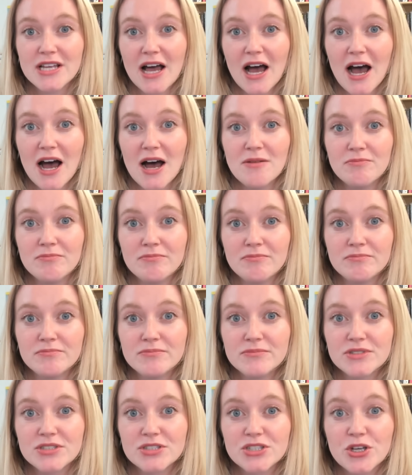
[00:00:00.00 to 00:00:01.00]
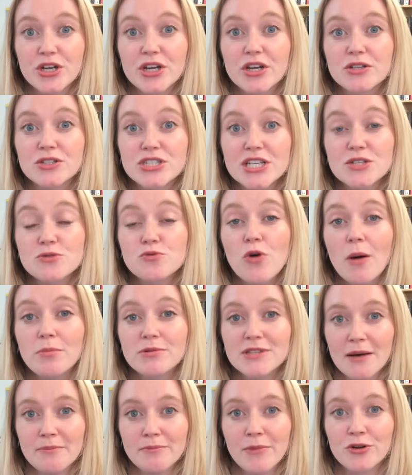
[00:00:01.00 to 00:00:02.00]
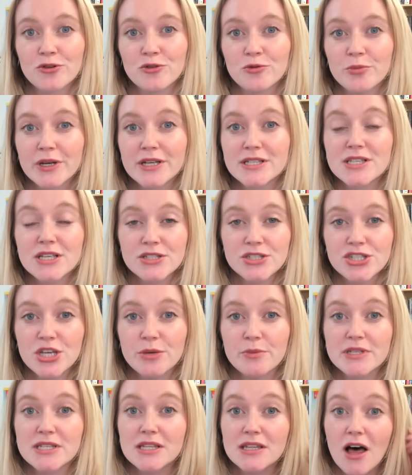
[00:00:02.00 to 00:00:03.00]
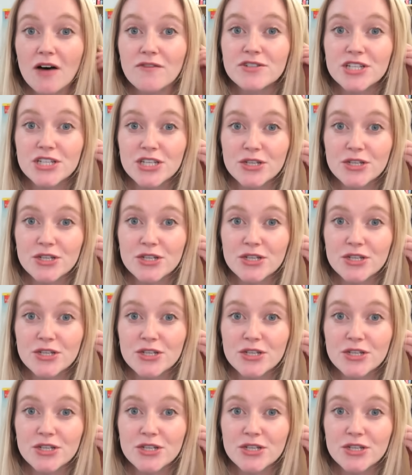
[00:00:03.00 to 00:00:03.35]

Um, could disrupt that model because consumers love to